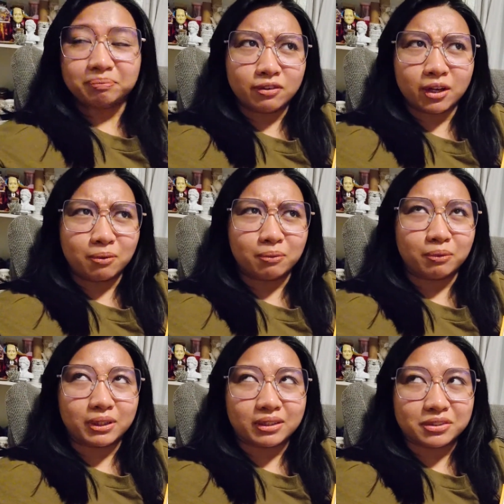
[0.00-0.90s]
I
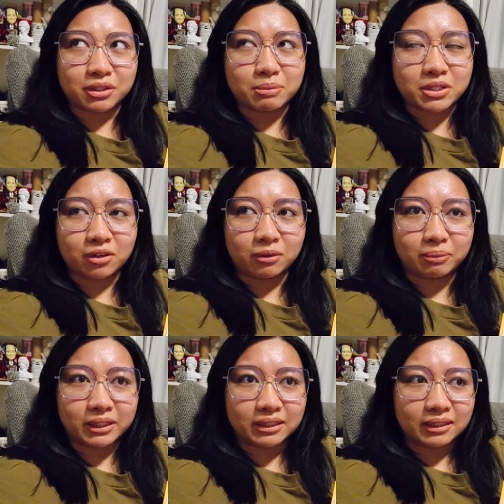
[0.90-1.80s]
forgot what the term is called,
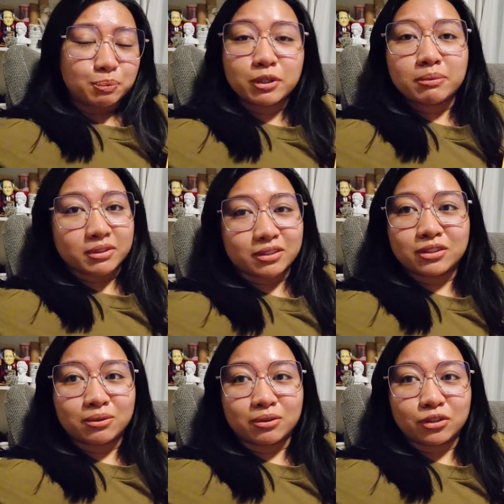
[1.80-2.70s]
but he's pretty much a su-